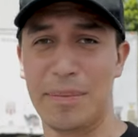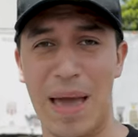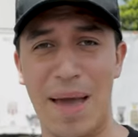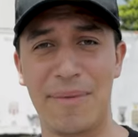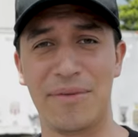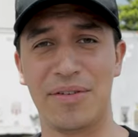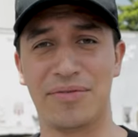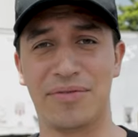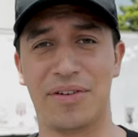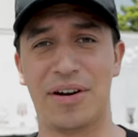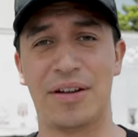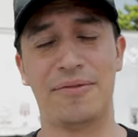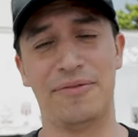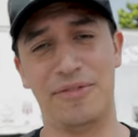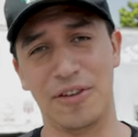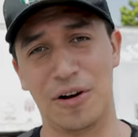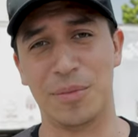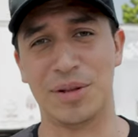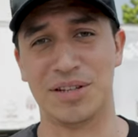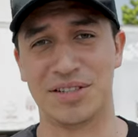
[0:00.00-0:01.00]
I'm having fun
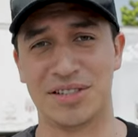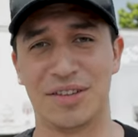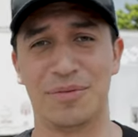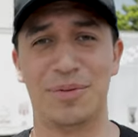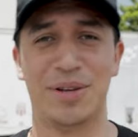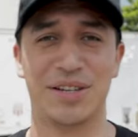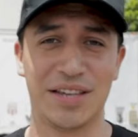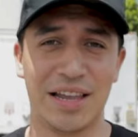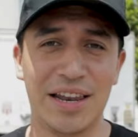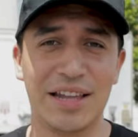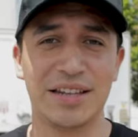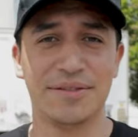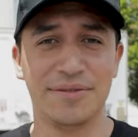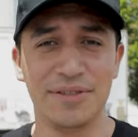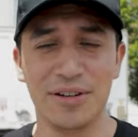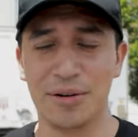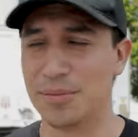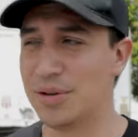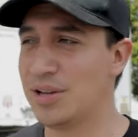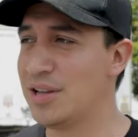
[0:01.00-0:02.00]
filming stuff because I like to
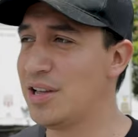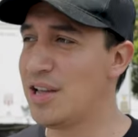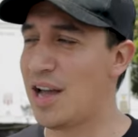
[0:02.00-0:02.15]
film.